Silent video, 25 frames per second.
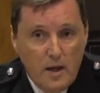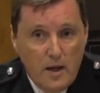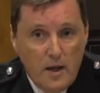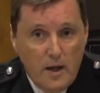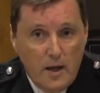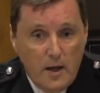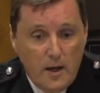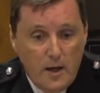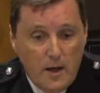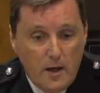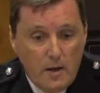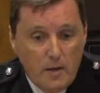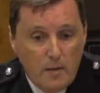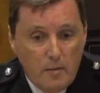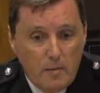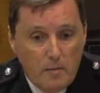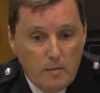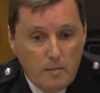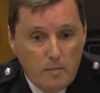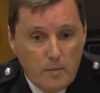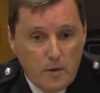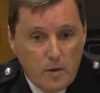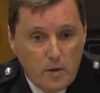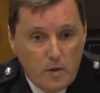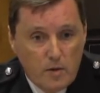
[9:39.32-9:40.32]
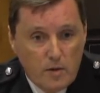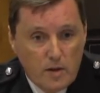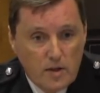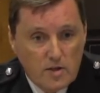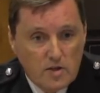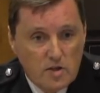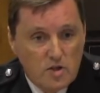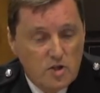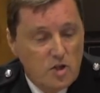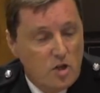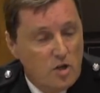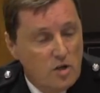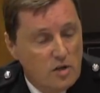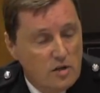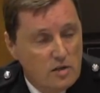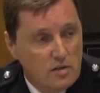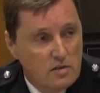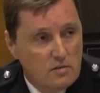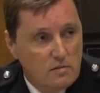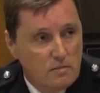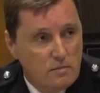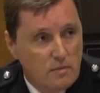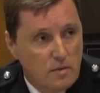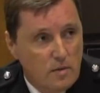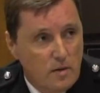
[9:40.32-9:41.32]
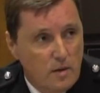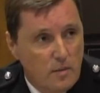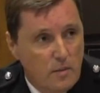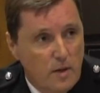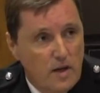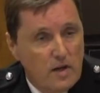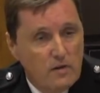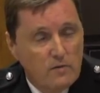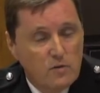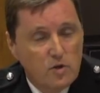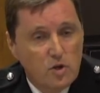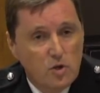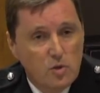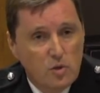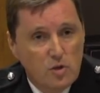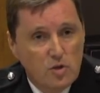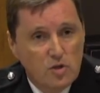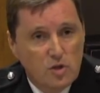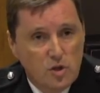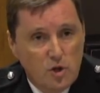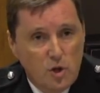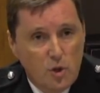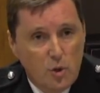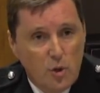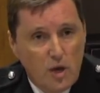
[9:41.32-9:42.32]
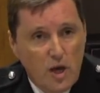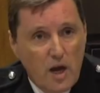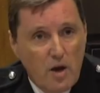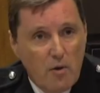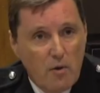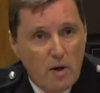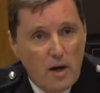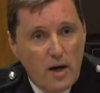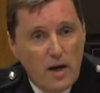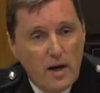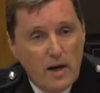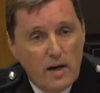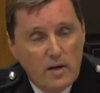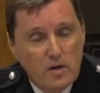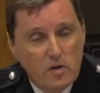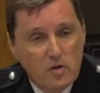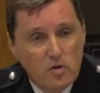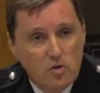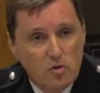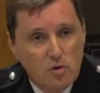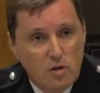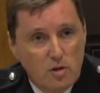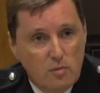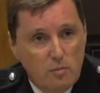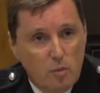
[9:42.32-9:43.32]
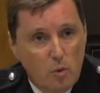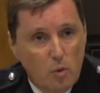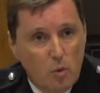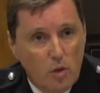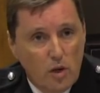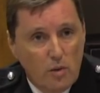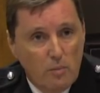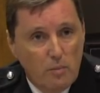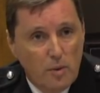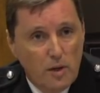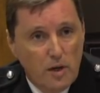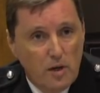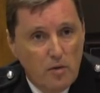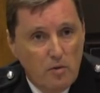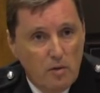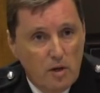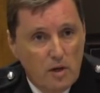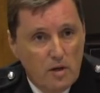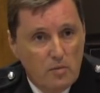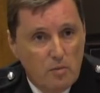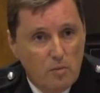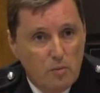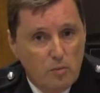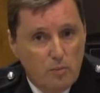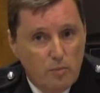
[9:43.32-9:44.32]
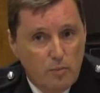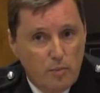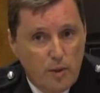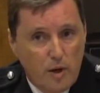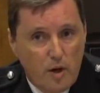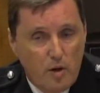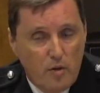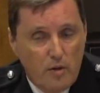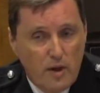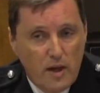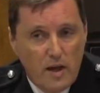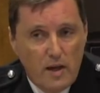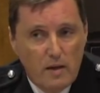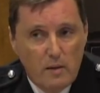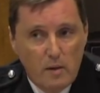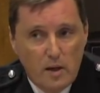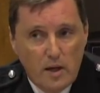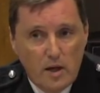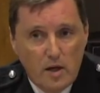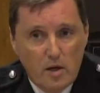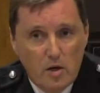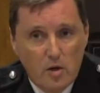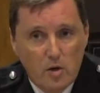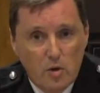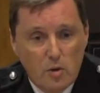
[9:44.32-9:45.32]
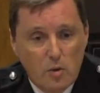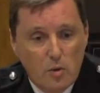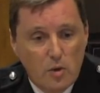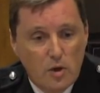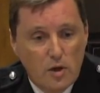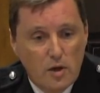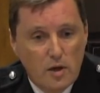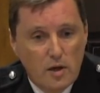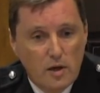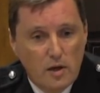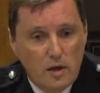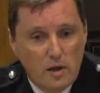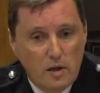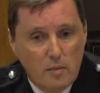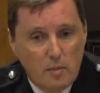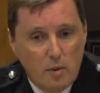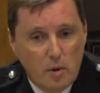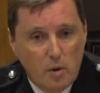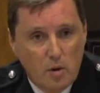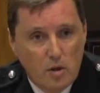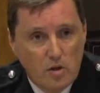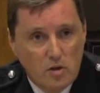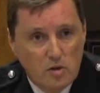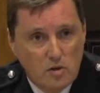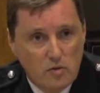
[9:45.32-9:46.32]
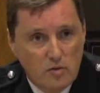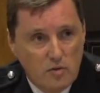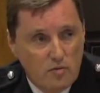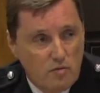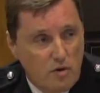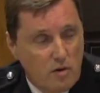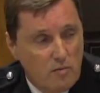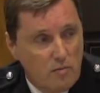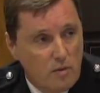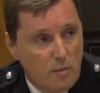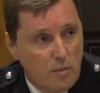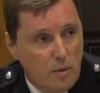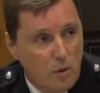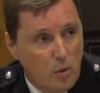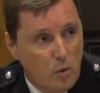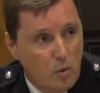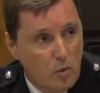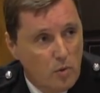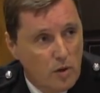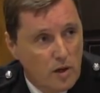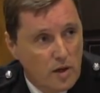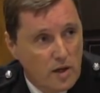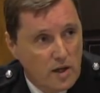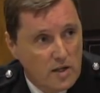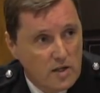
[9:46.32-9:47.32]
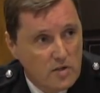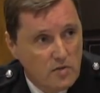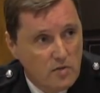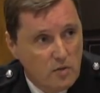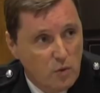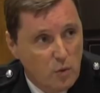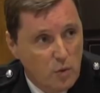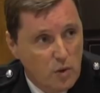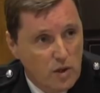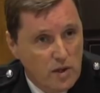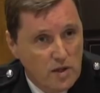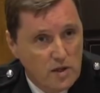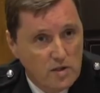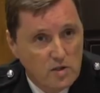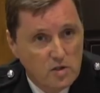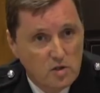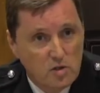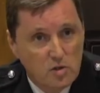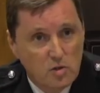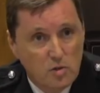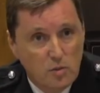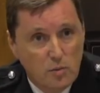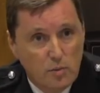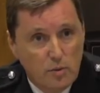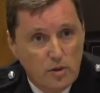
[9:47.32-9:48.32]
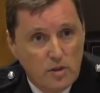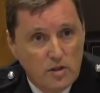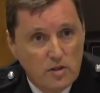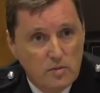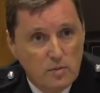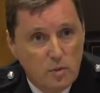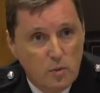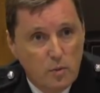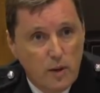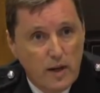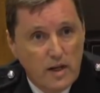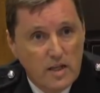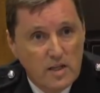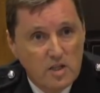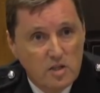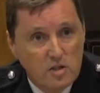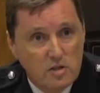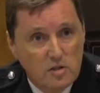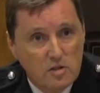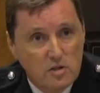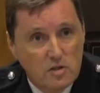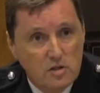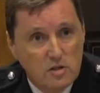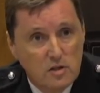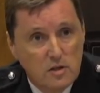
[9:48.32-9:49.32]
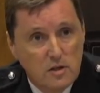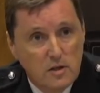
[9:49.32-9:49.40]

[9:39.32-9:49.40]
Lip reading: There's a certain amount of duties that you carry out during the morning period. Part of that will include an appliance off the run report that gets forwarded to principal managers.